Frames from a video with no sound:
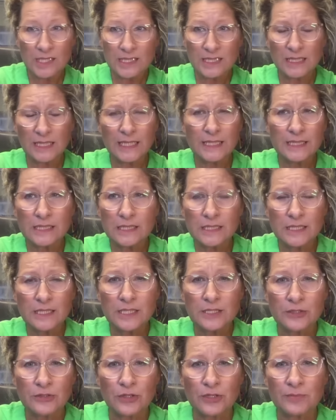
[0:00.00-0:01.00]
linked in the
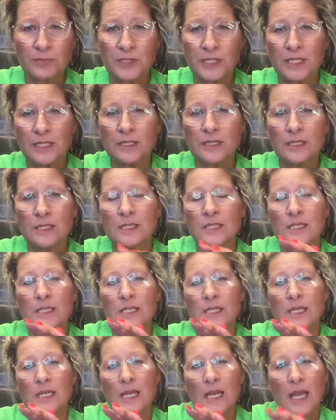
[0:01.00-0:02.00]
description.
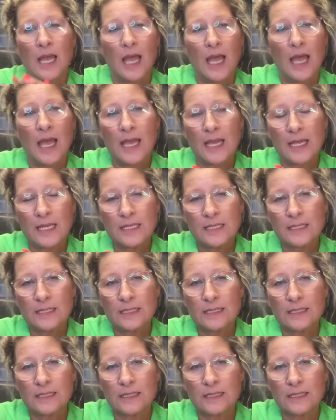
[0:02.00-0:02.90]
And